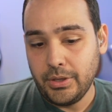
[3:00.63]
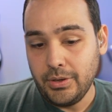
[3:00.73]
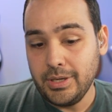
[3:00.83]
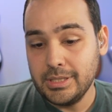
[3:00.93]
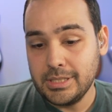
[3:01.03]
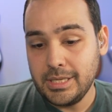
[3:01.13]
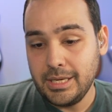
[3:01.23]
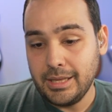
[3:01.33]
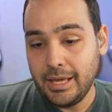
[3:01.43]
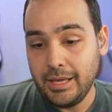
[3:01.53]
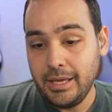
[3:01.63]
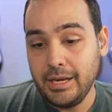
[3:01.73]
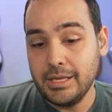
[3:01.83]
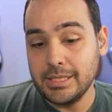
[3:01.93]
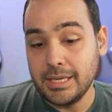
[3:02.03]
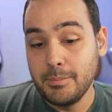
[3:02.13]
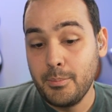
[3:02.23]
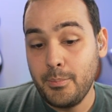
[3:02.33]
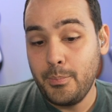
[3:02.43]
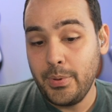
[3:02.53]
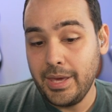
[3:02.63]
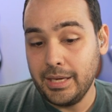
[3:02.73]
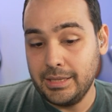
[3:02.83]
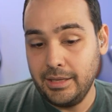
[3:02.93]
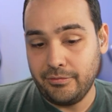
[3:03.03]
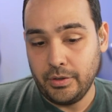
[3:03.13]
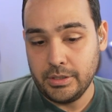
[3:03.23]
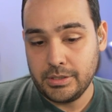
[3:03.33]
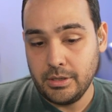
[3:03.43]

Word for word: You can see that it is a big difference.